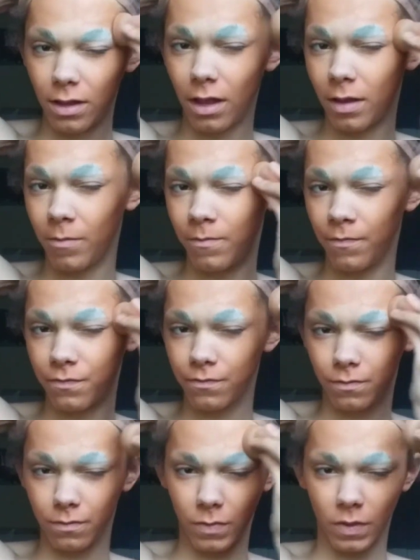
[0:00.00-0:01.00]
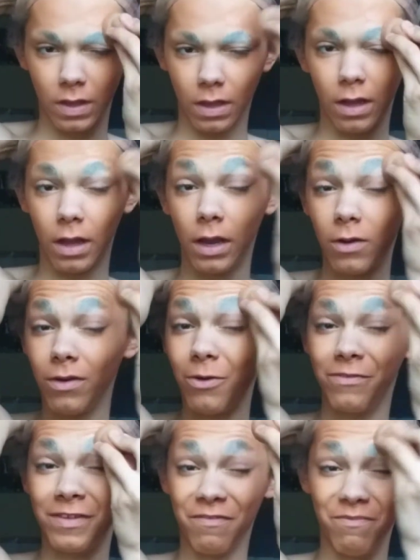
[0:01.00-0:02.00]
I don't know
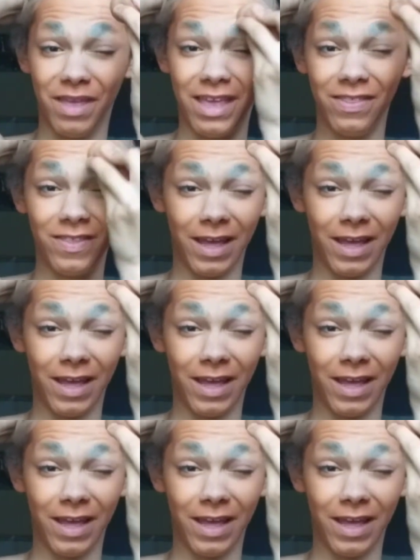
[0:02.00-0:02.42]
if it's mean